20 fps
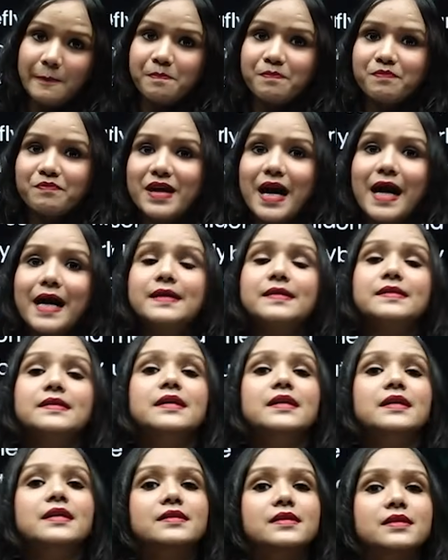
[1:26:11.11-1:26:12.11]
that
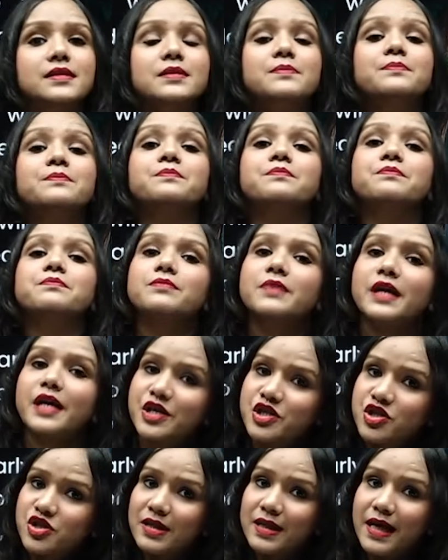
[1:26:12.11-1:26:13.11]
the
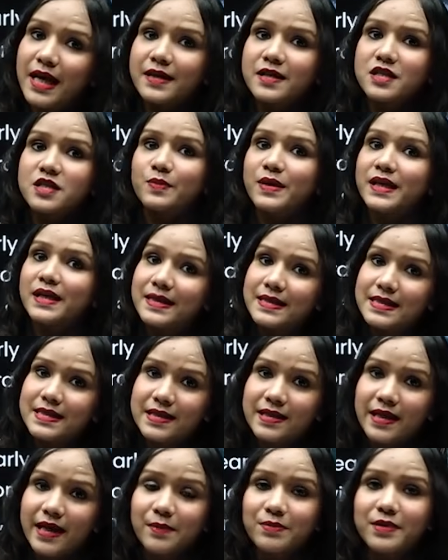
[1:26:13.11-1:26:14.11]
Asian lion is being described,